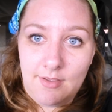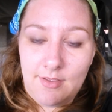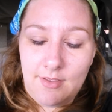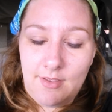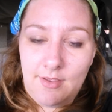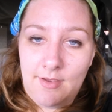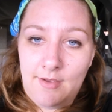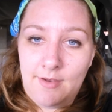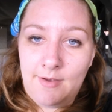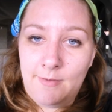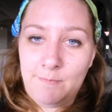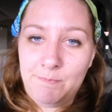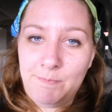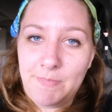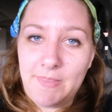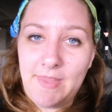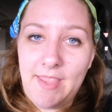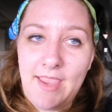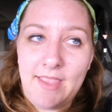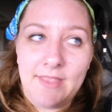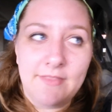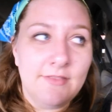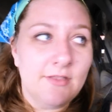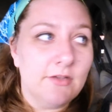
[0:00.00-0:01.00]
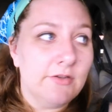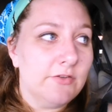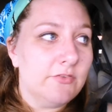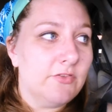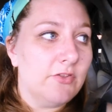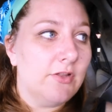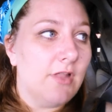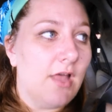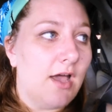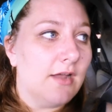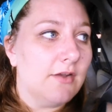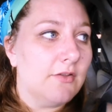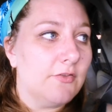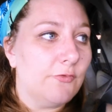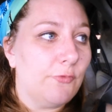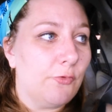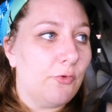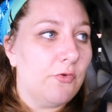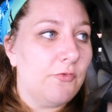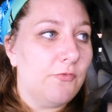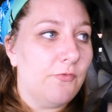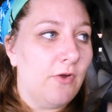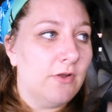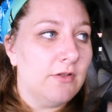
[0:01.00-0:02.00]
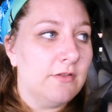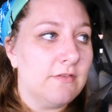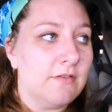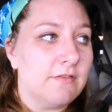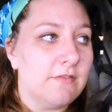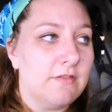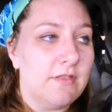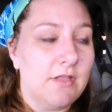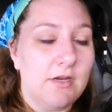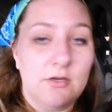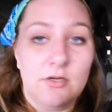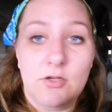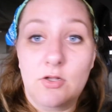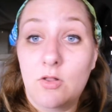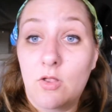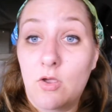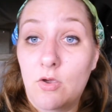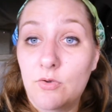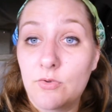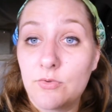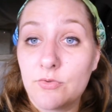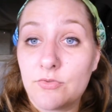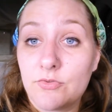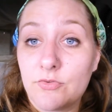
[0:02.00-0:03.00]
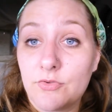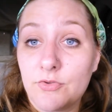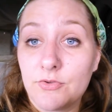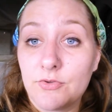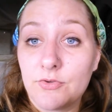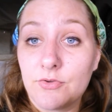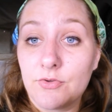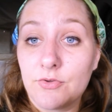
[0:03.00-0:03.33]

and there's a lot of storefronts that are closed